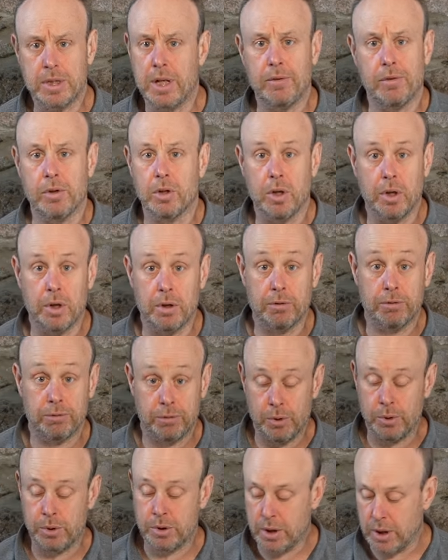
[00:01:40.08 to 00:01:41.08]
have a lot of
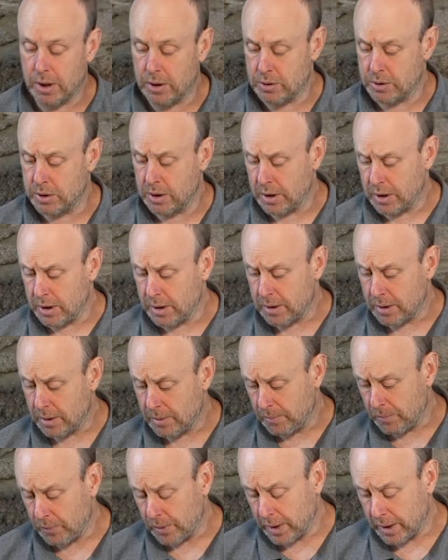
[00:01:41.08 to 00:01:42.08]
fructose in it,
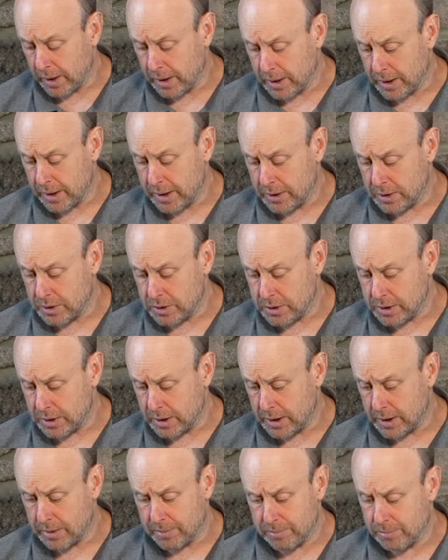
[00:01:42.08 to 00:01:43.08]
and
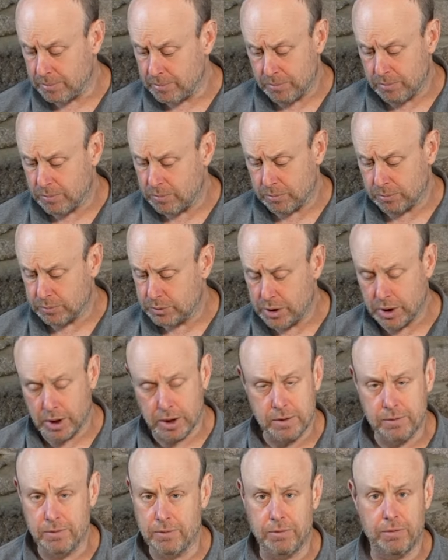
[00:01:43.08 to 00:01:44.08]

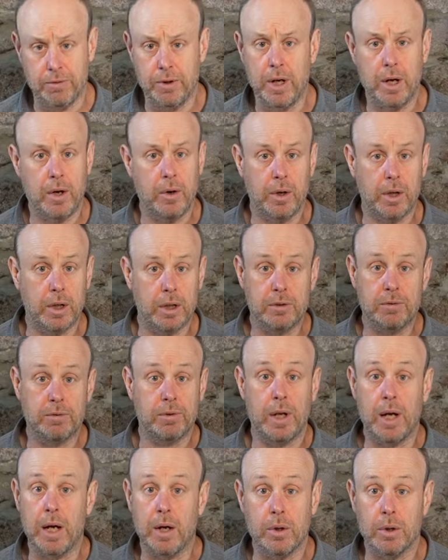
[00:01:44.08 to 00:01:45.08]
just various
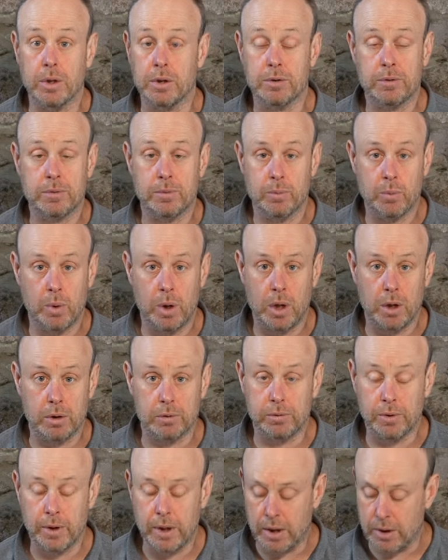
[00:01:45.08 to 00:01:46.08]
flowers,
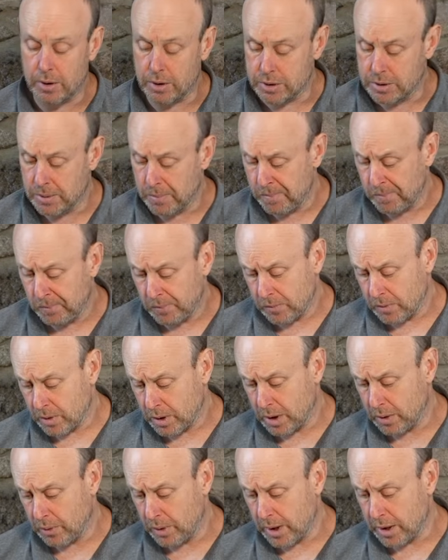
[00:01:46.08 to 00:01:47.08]
wildflowers
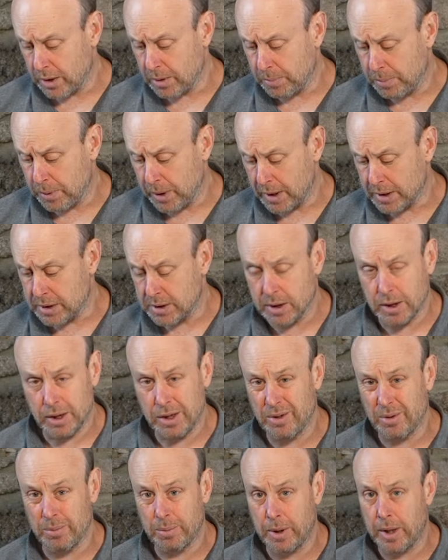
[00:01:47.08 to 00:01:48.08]
around the place, and a
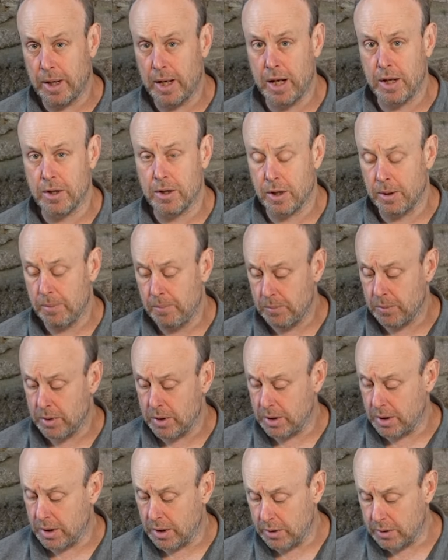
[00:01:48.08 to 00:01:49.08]
little bit of heather
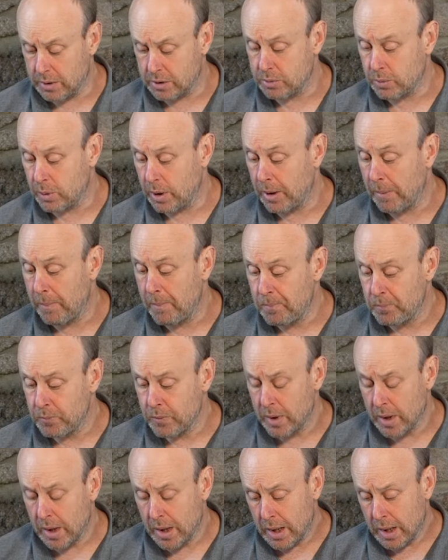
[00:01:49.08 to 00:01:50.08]
in there as well.
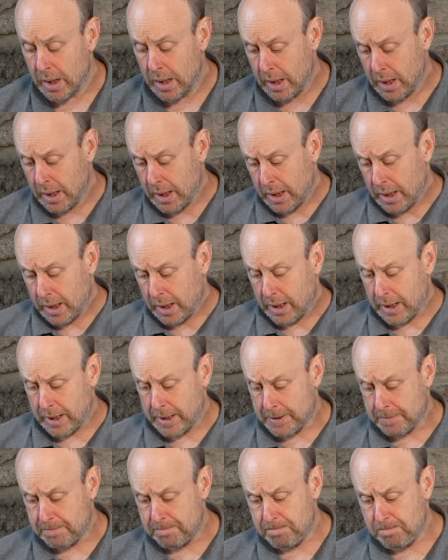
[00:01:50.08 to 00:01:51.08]

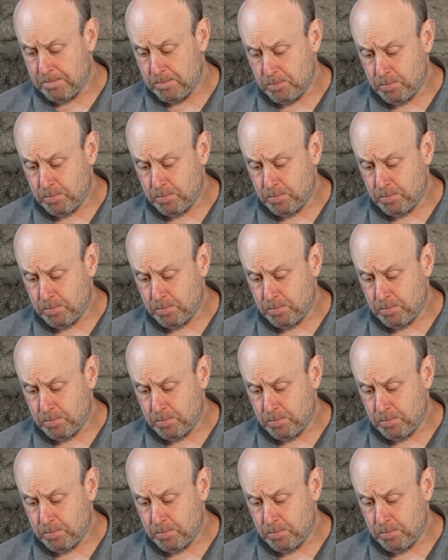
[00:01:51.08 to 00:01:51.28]
I